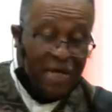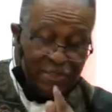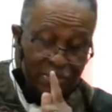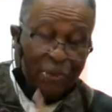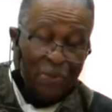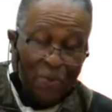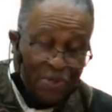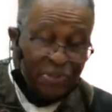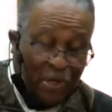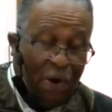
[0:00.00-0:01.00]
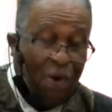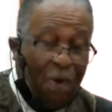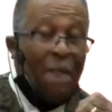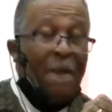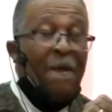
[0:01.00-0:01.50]
to do. And
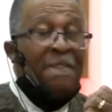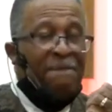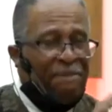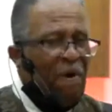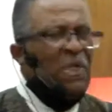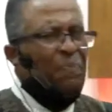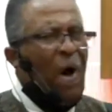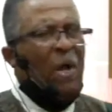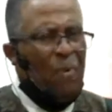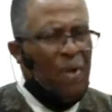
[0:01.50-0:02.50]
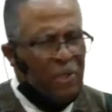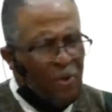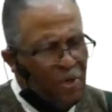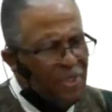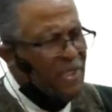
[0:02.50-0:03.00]
so the first part we
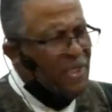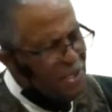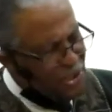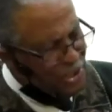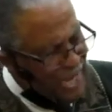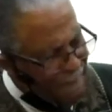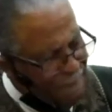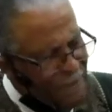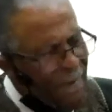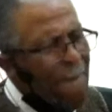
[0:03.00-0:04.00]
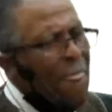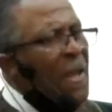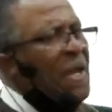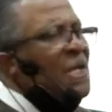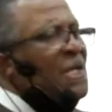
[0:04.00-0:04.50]
notice in this chapter
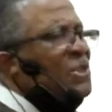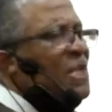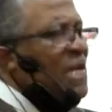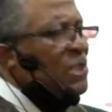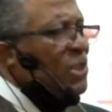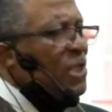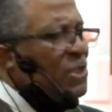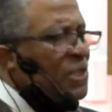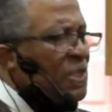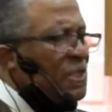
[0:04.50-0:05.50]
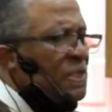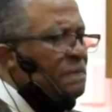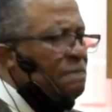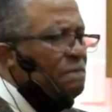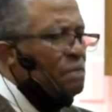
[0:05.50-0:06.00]
is that Jesus
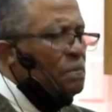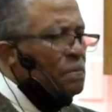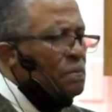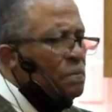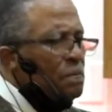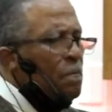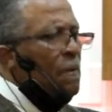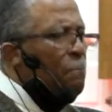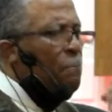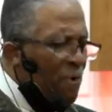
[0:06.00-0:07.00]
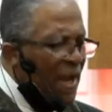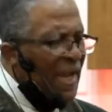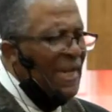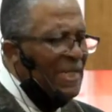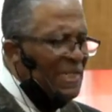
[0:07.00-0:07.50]

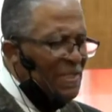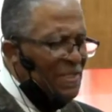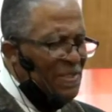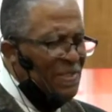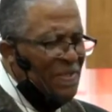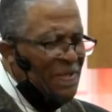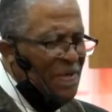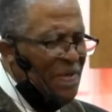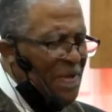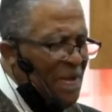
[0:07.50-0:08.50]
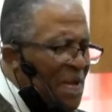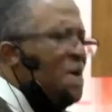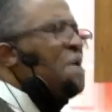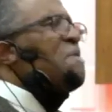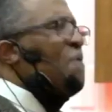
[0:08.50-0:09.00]
prays
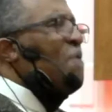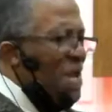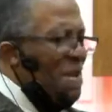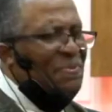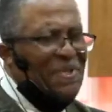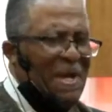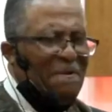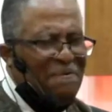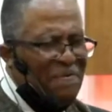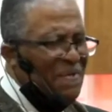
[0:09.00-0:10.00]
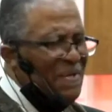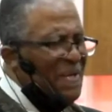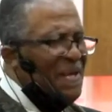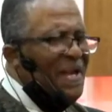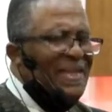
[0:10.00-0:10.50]
for himself.
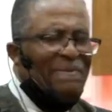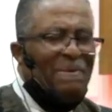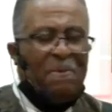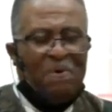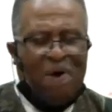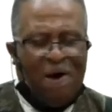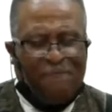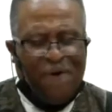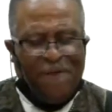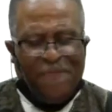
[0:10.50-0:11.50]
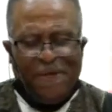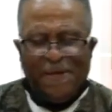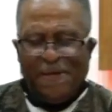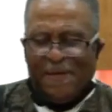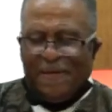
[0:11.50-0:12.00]
And then we move on further.
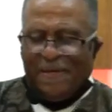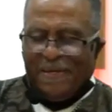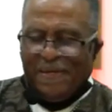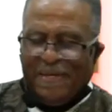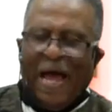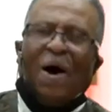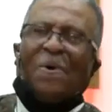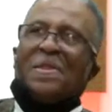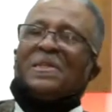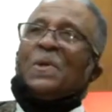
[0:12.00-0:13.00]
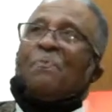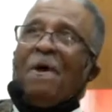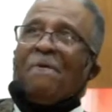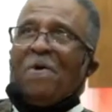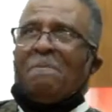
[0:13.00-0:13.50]
Not only does he
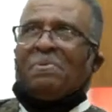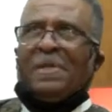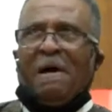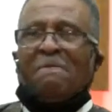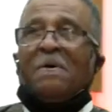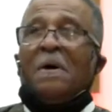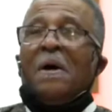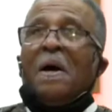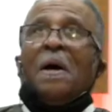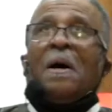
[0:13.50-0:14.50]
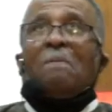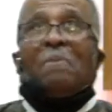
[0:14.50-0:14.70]
pray for himself, but